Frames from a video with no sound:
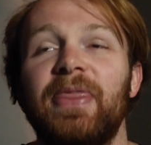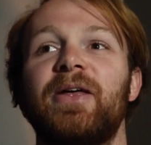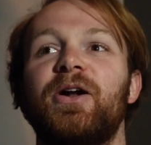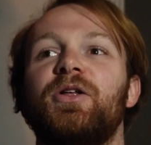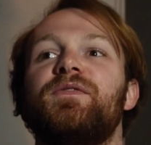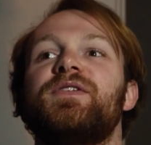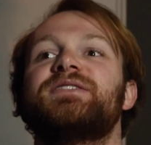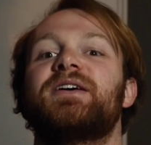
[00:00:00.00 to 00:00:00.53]
And then
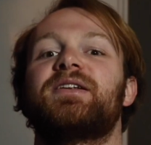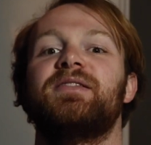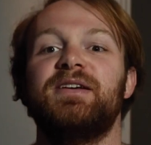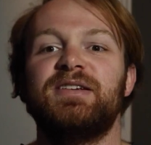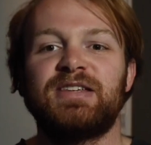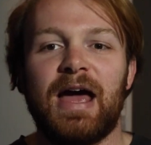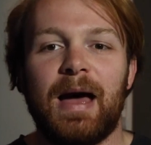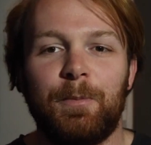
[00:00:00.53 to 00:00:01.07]
all of a sudden
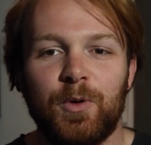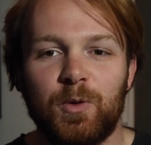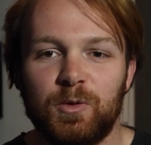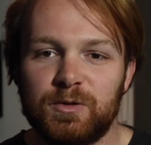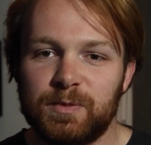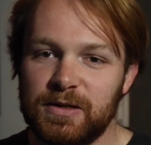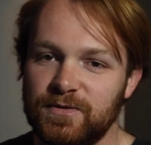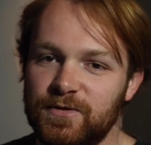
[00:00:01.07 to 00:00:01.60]
this happened,
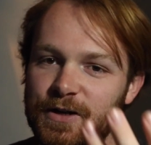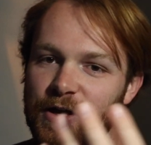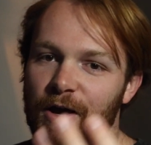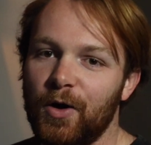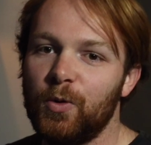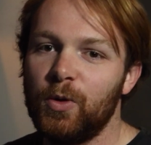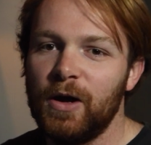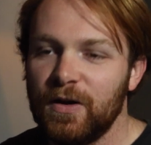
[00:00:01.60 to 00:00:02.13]
which means
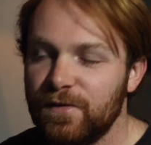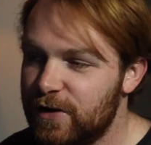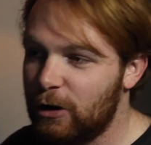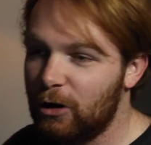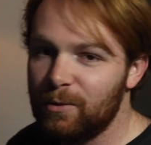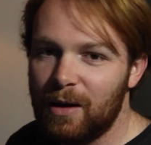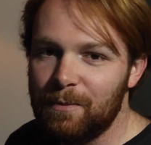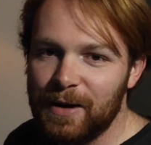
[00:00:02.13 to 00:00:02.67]
video
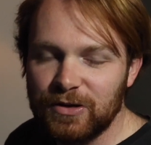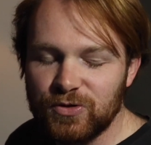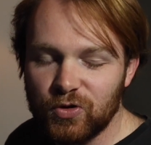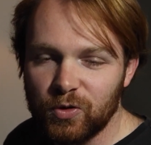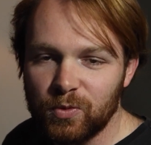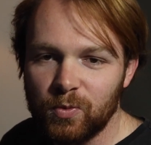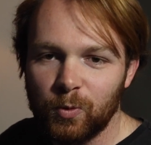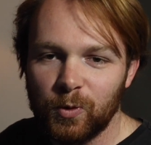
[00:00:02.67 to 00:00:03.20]
in my
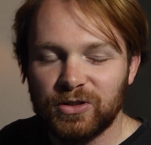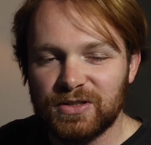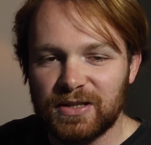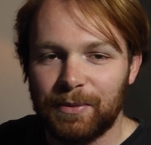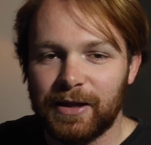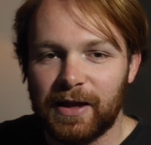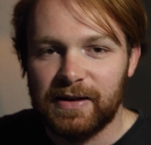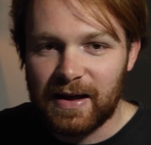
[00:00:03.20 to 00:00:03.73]
bedroom, which is
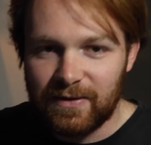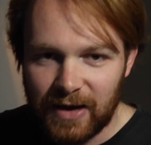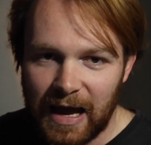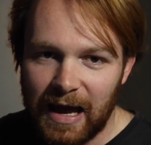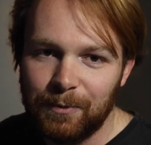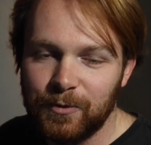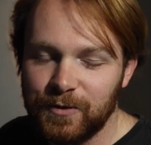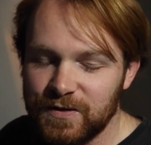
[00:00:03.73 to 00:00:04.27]
something that never
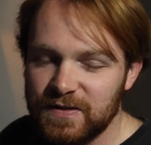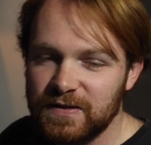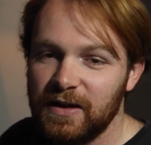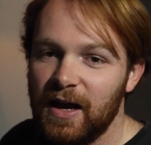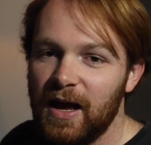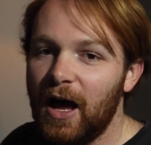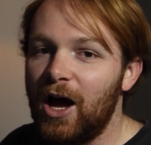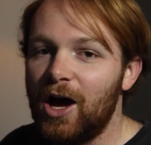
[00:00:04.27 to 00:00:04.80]
happens.
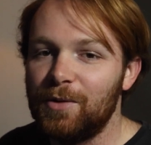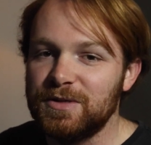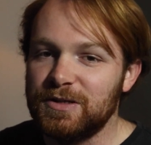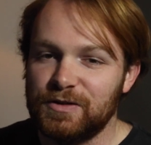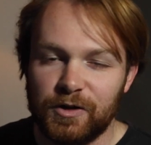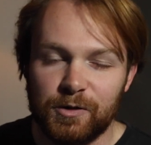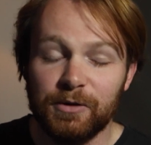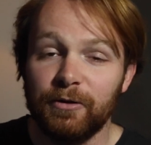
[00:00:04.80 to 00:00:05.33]
So
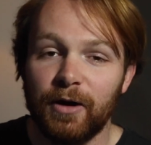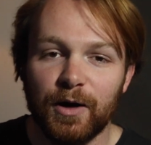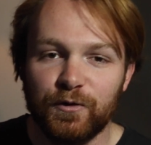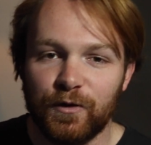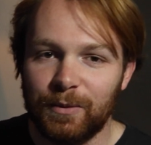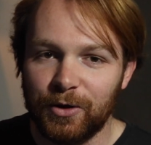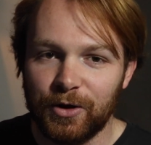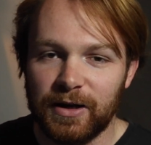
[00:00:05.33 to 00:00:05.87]
it's gonna be
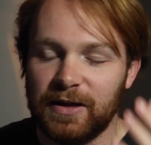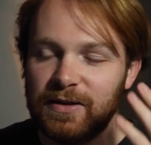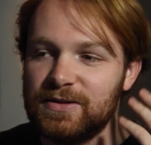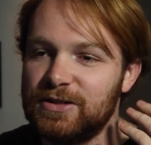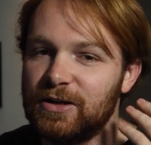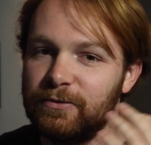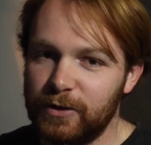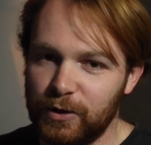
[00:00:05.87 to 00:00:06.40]
rough. I'm gonna get
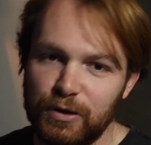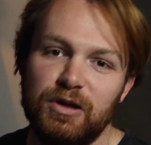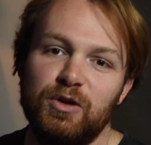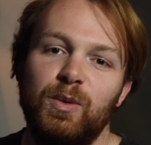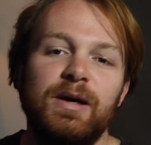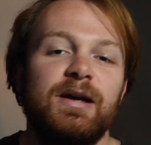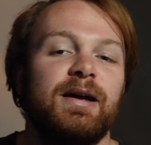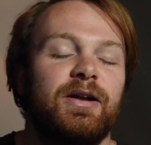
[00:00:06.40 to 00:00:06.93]
this done really
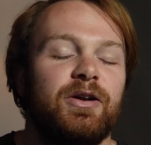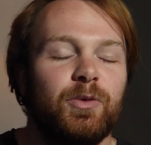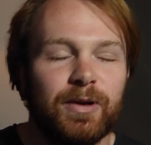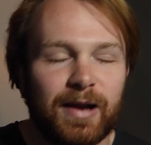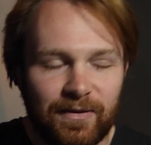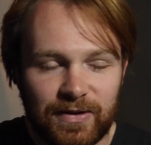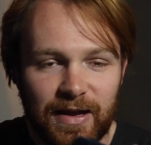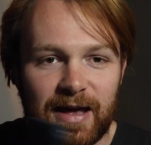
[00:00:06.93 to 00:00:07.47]
quick. I don't
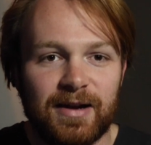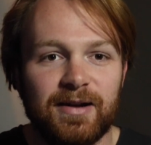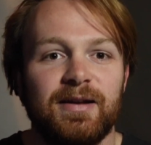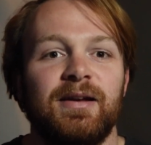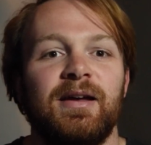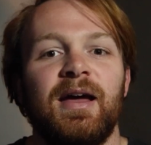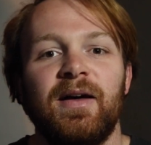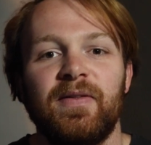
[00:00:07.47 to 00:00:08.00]
wanna have to edit
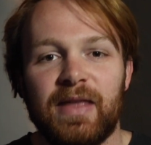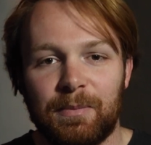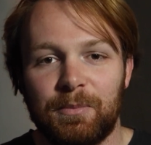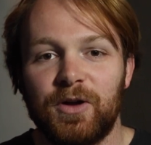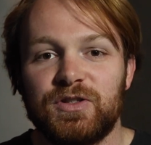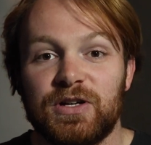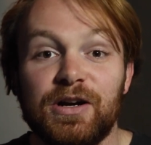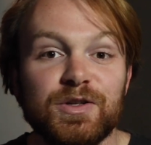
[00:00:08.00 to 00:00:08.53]
it that
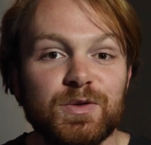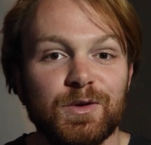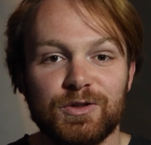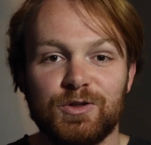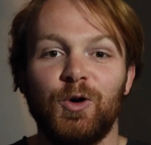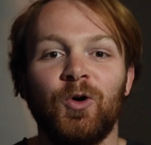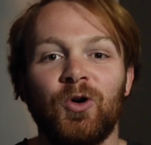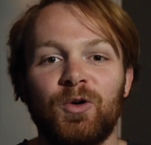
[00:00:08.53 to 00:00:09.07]
much. I just
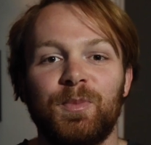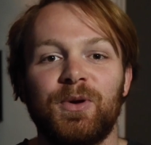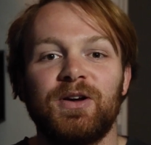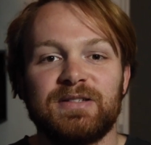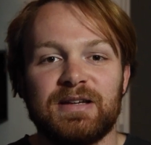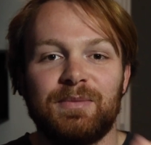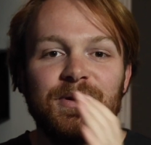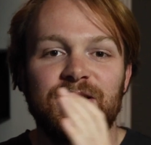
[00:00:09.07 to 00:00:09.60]
wanna talk
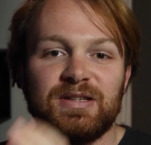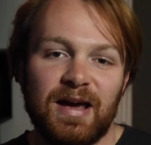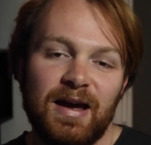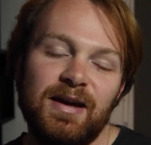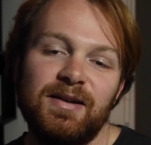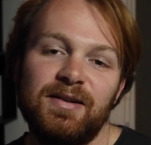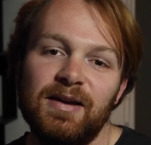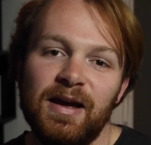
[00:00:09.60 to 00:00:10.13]
because I'm
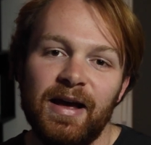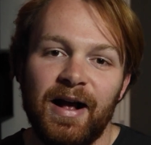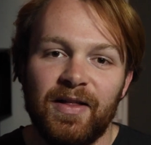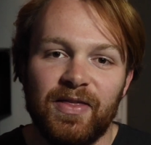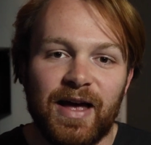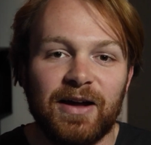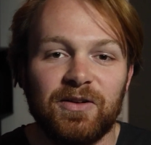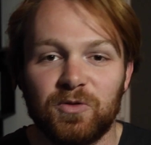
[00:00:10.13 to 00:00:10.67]
excited
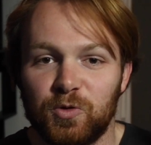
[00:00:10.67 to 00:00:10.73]
that